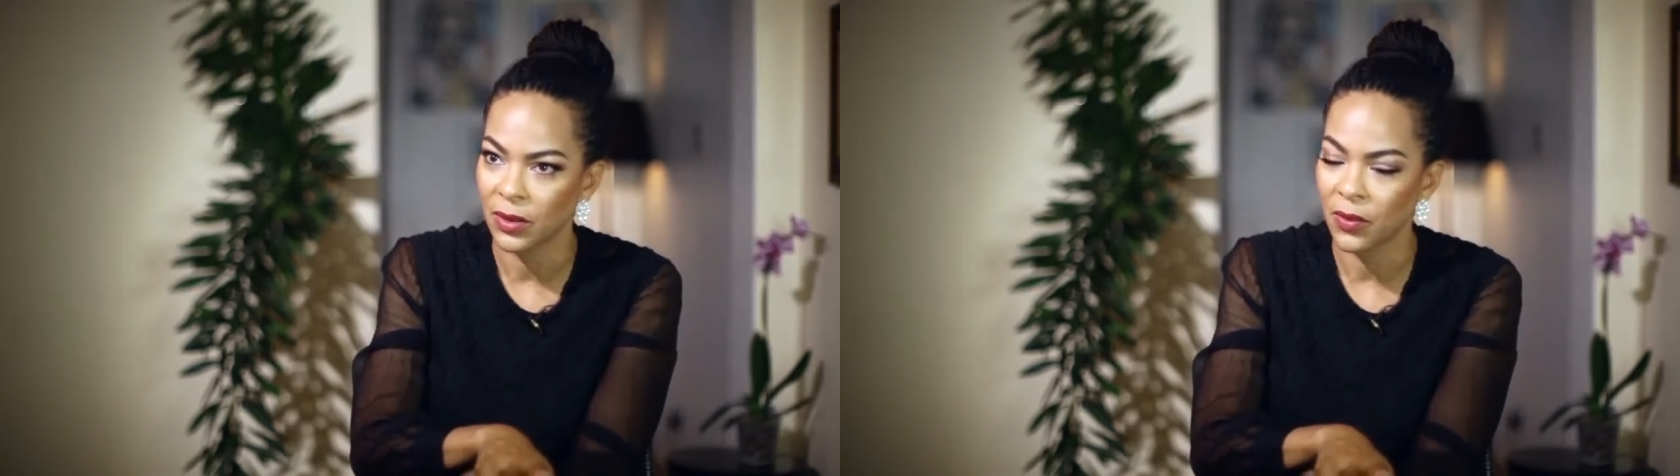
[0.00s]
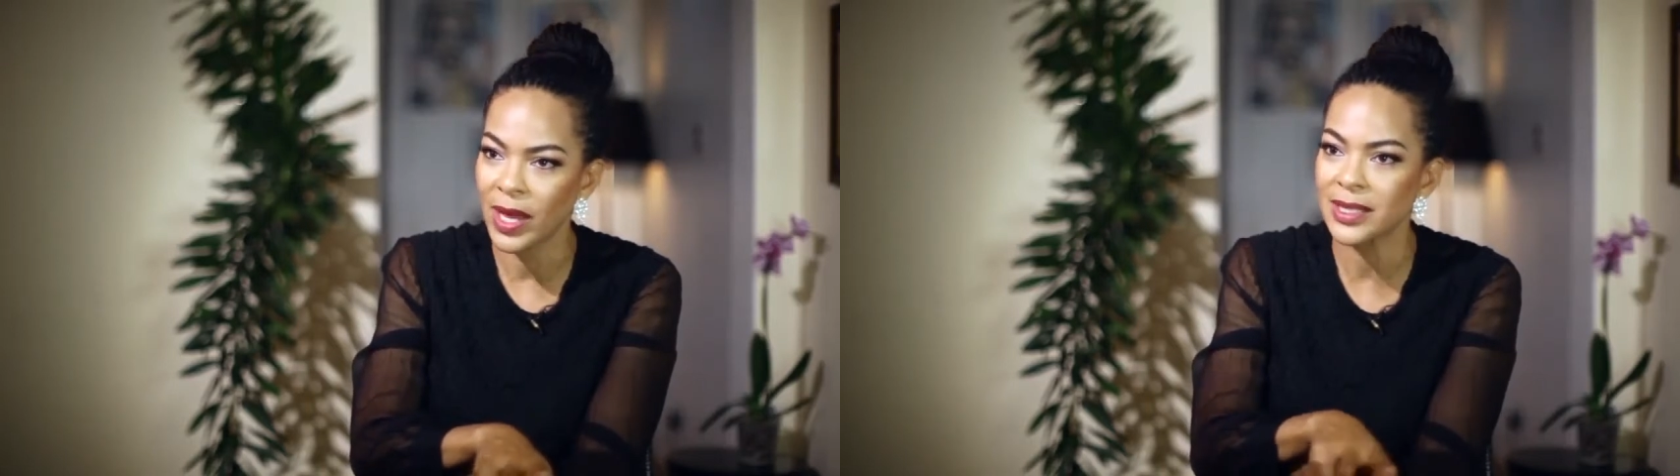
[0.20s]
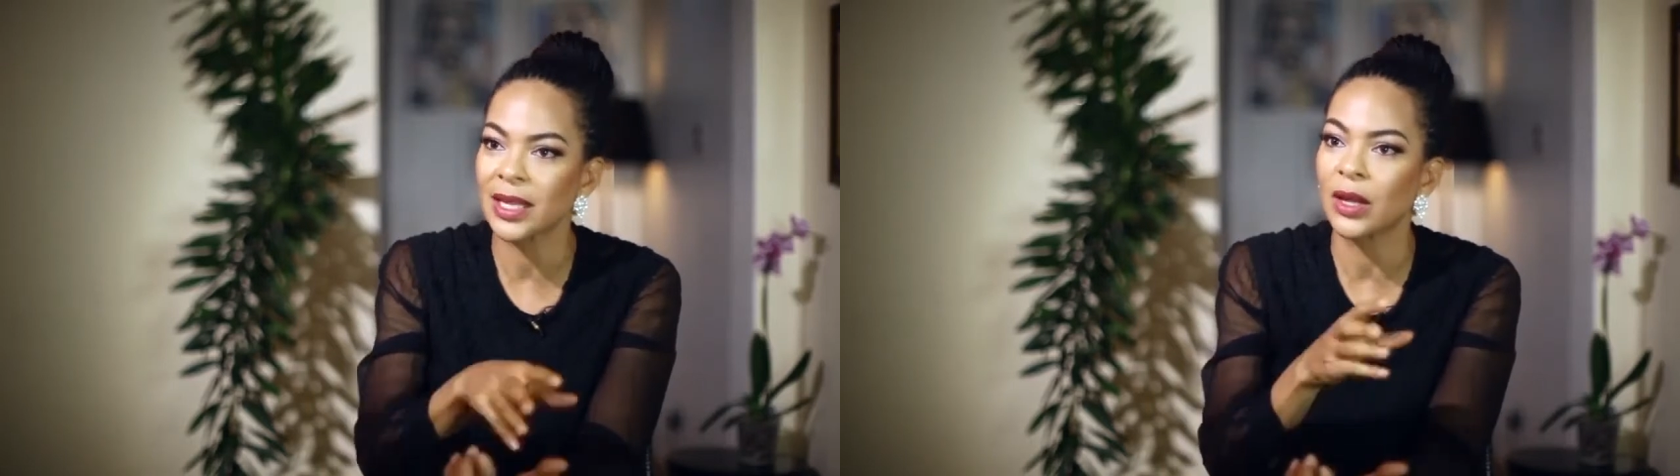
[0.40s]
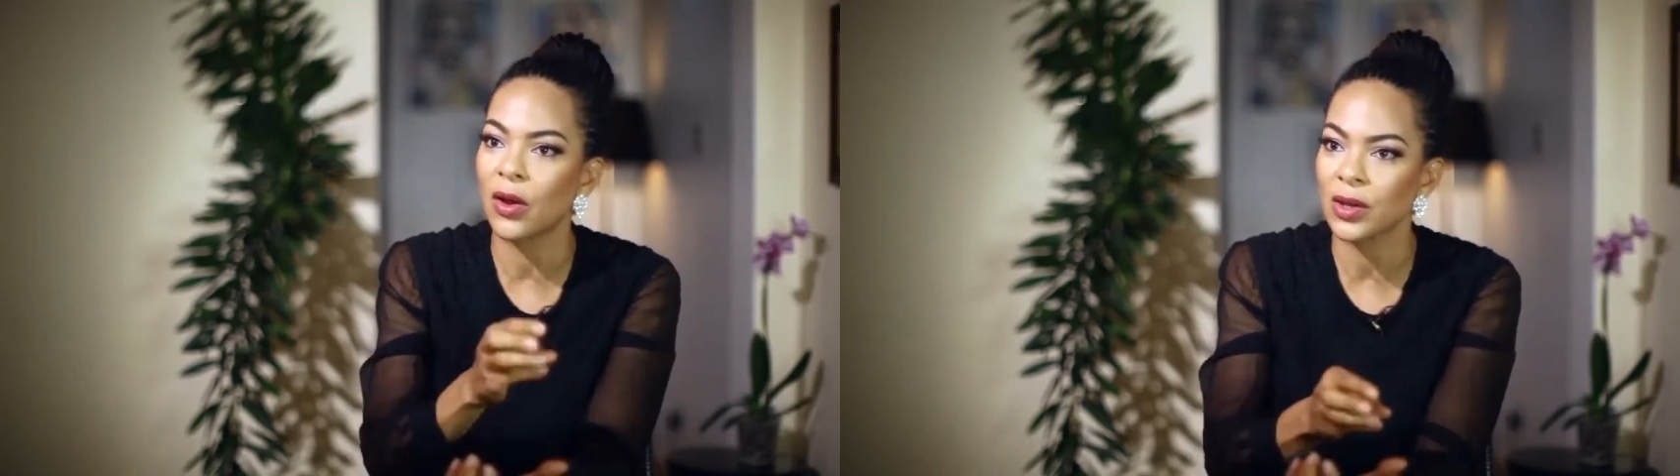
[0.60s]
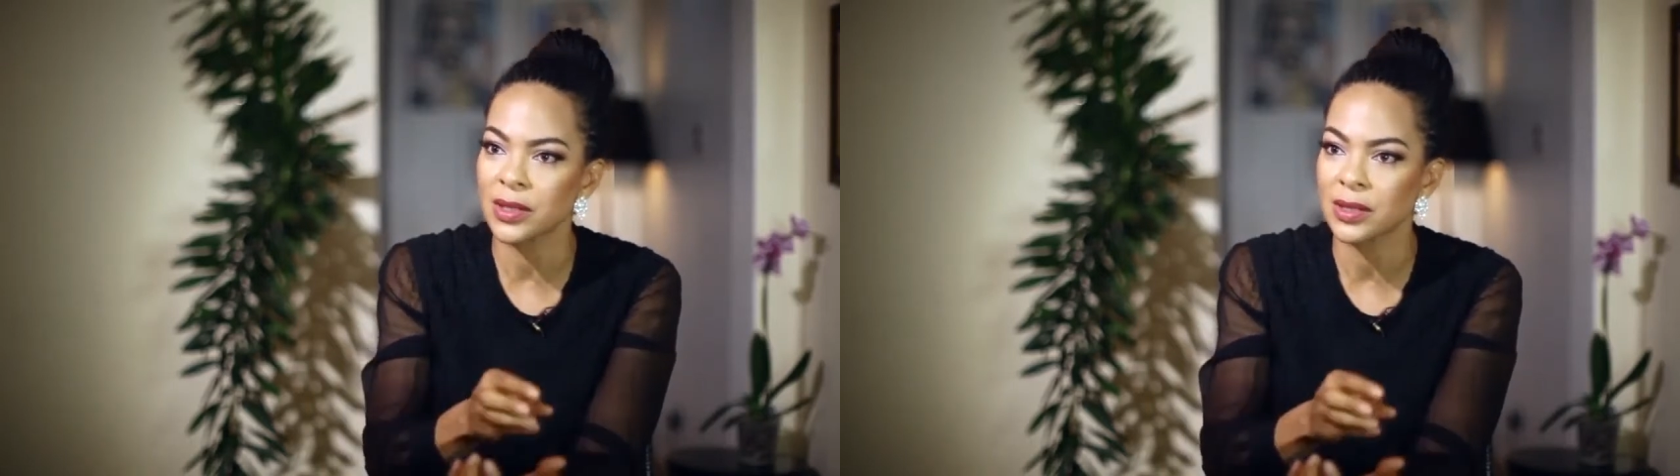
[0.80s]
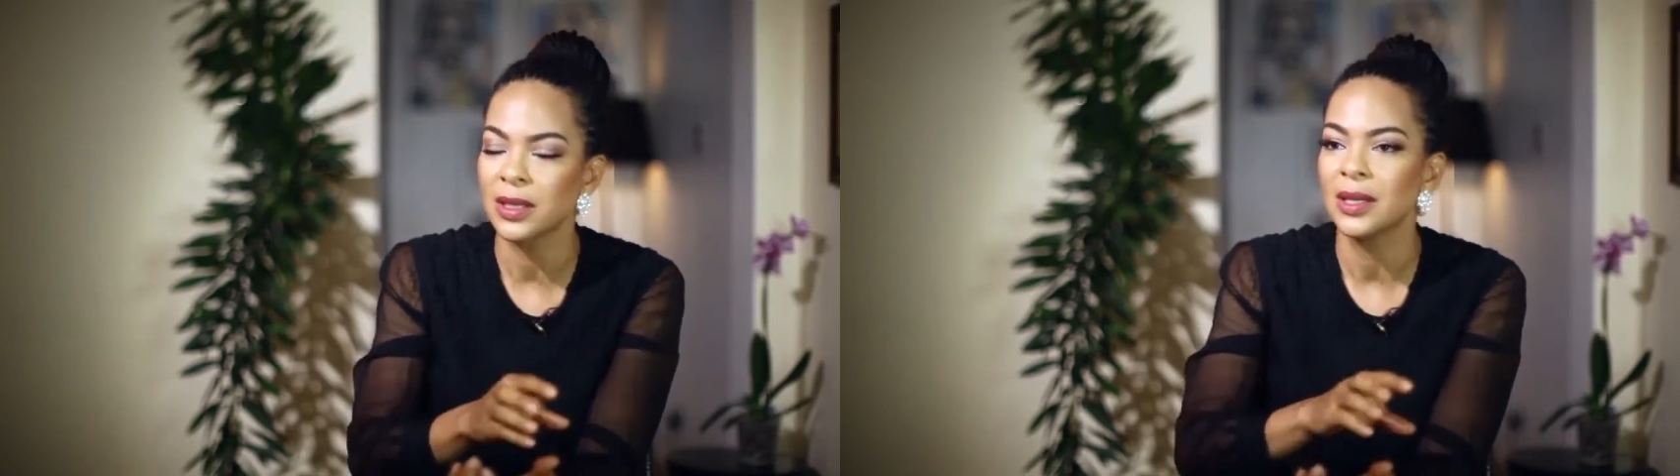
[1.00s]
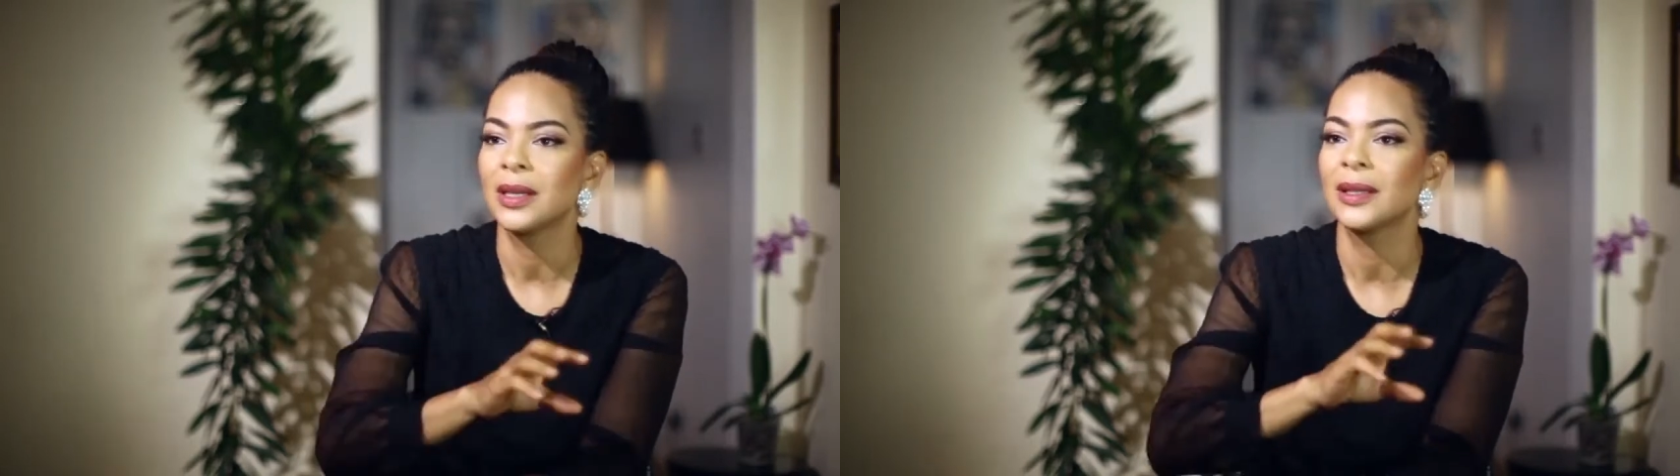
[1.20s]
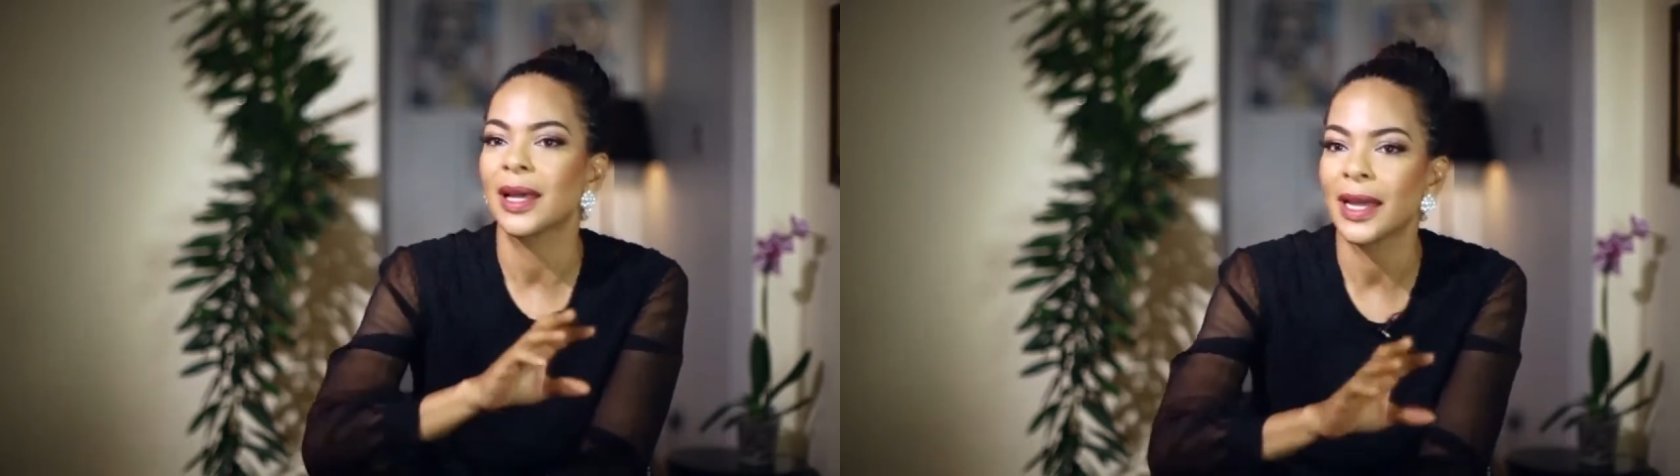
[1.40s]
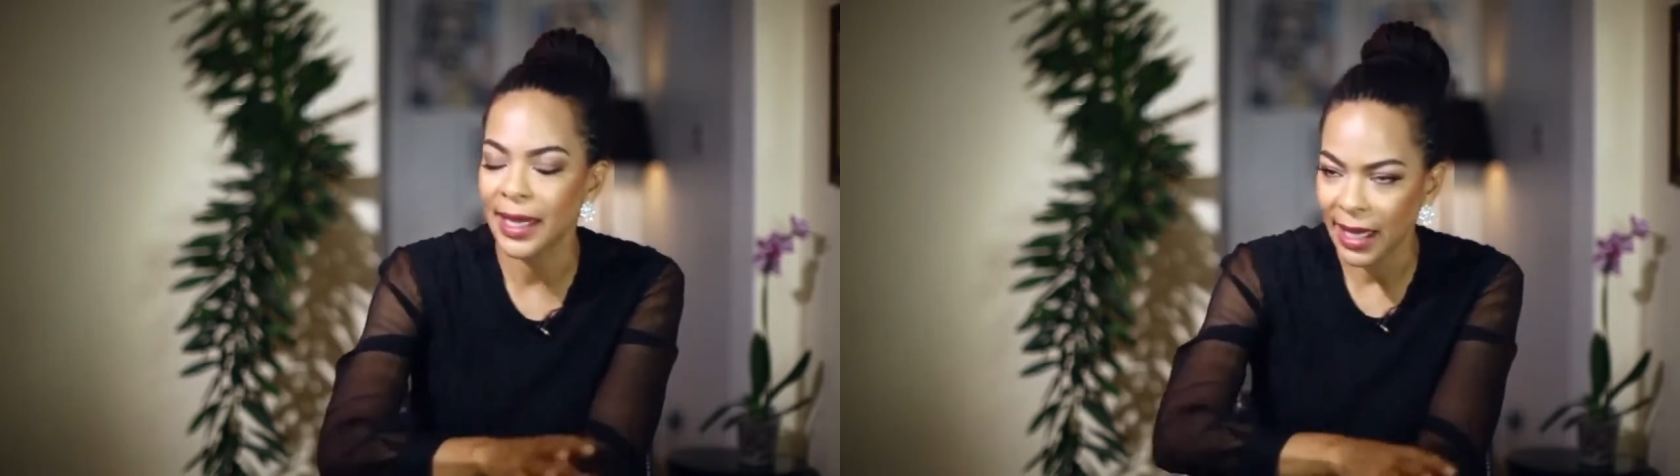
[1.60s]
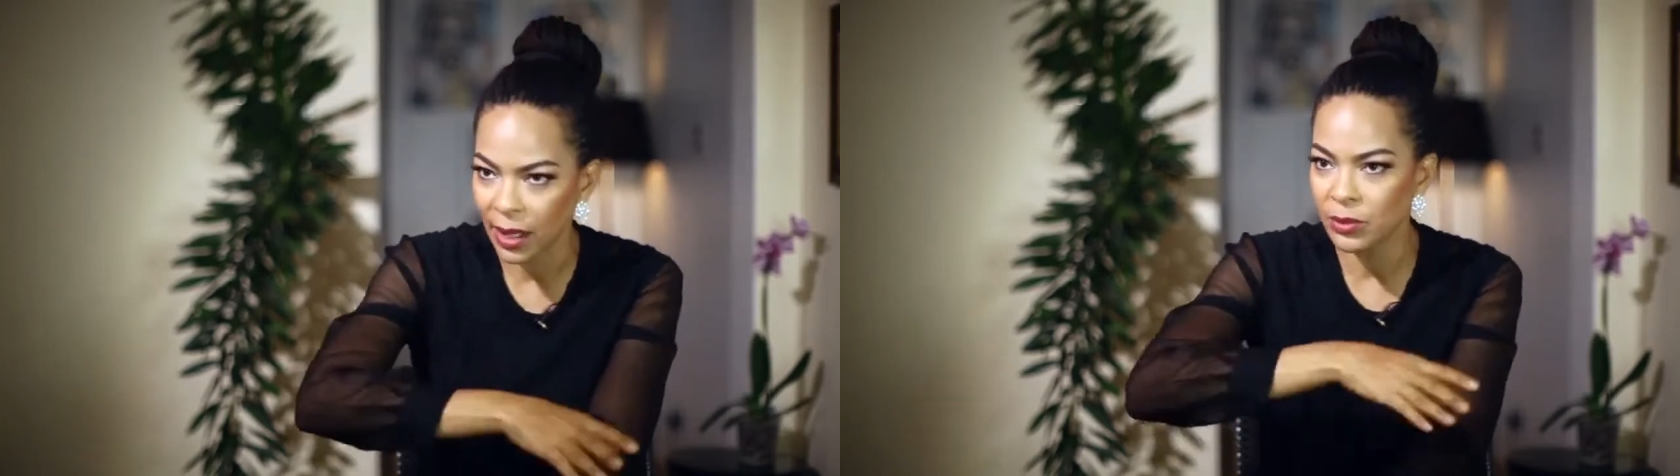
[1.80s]
Where's the loss? That I
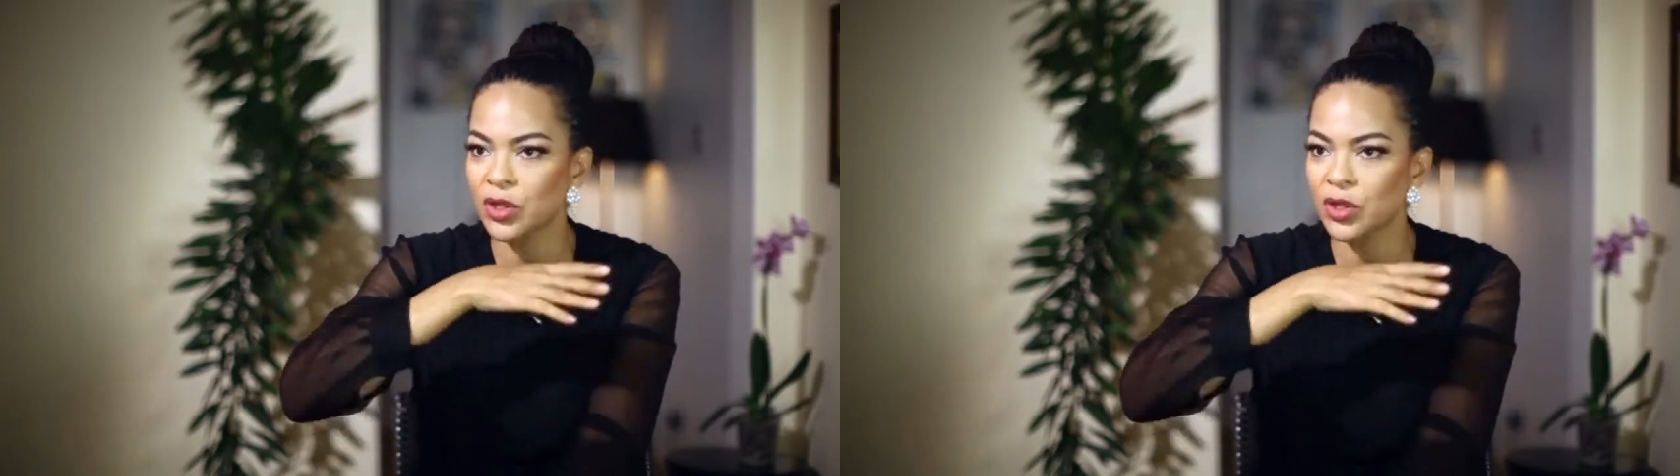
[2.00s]
came